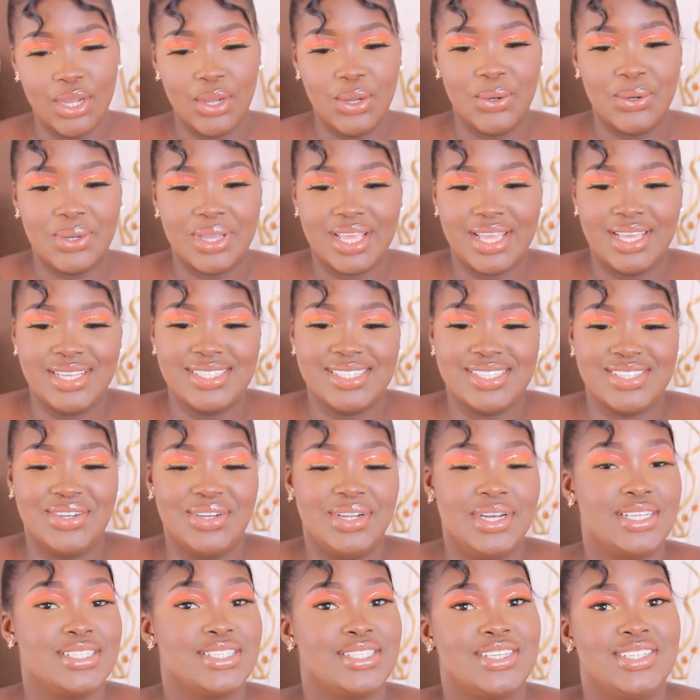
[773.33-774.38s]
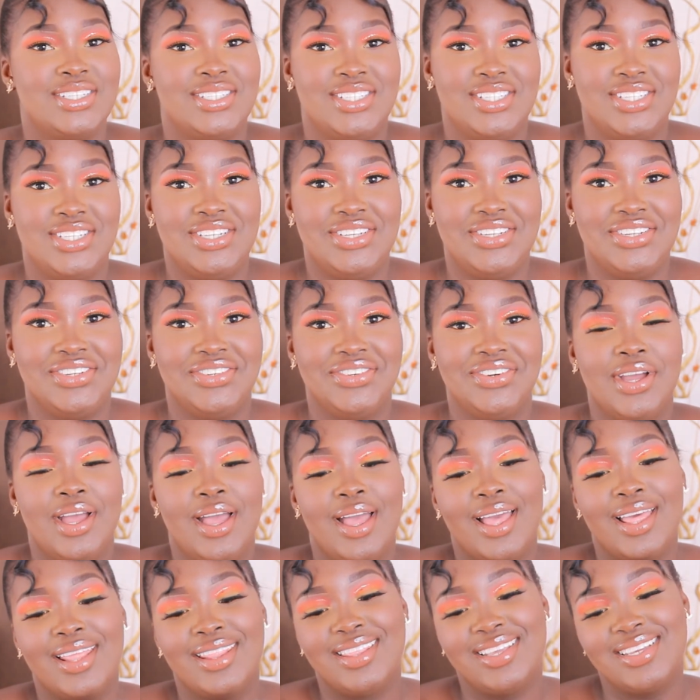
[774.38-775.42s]
Okay, so let's continue.
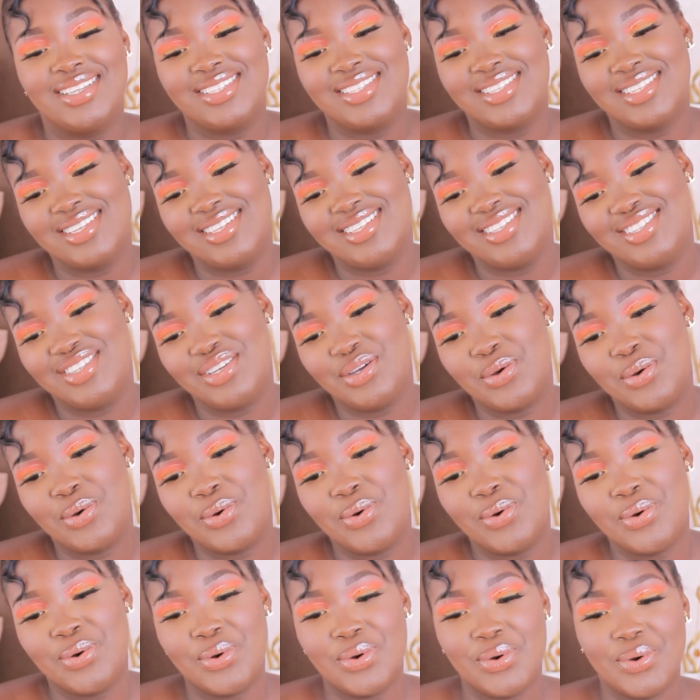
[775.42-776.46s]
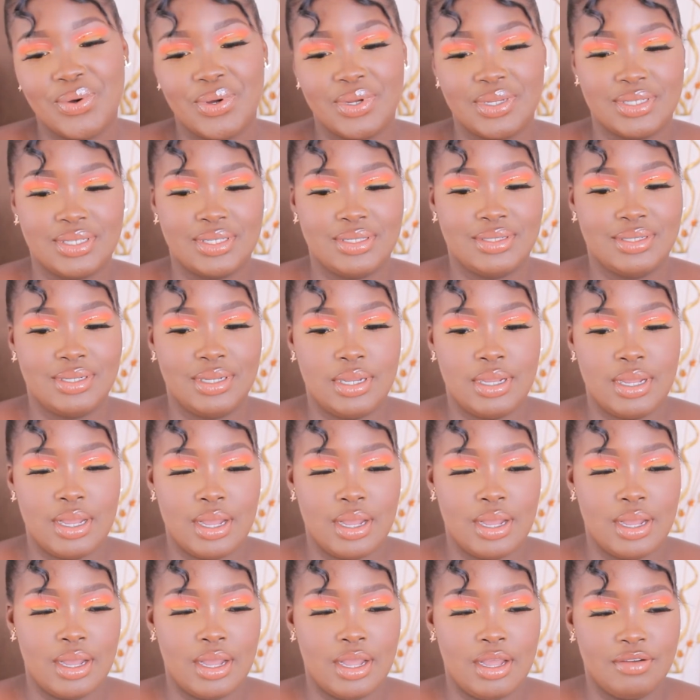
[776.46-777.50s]
This is your
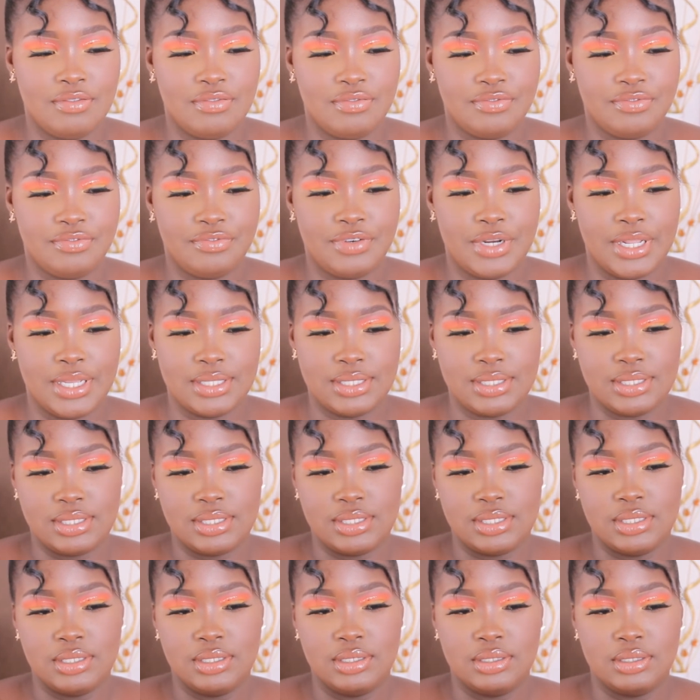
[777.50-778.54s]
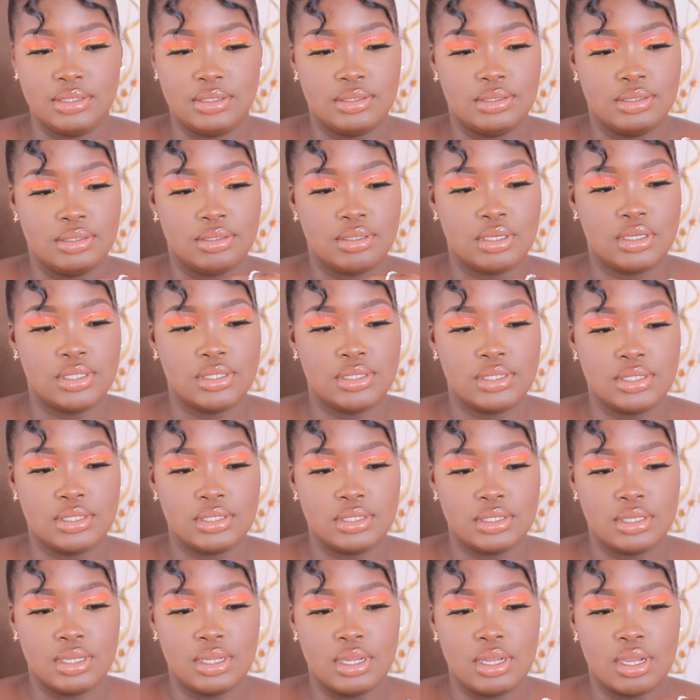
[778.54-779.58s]
flat
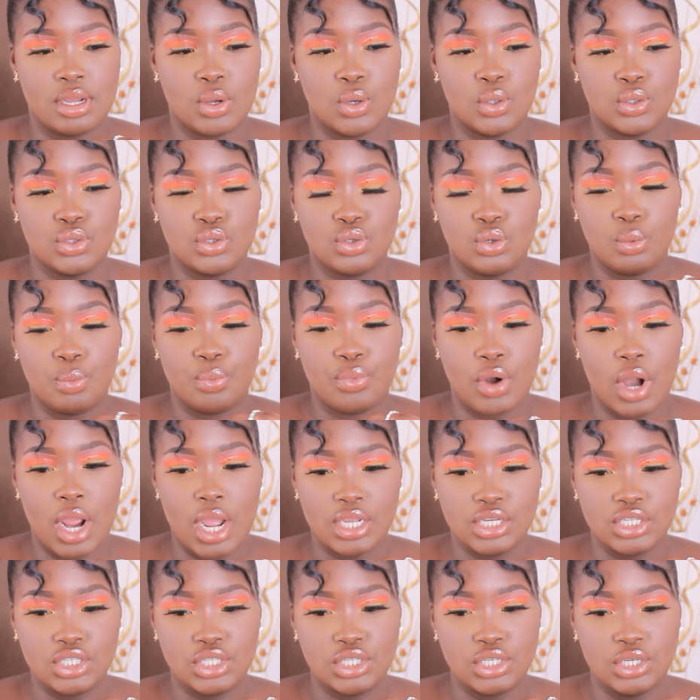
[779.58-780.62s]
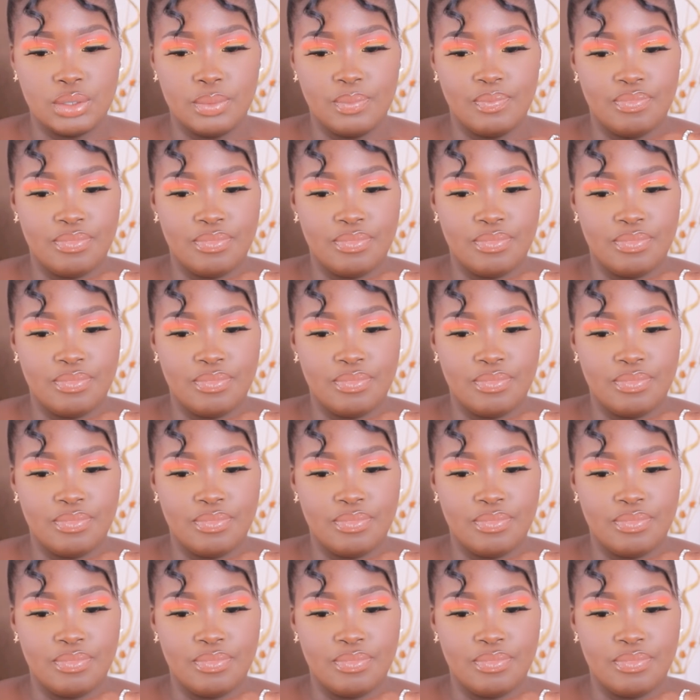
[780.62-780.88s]
contour brush.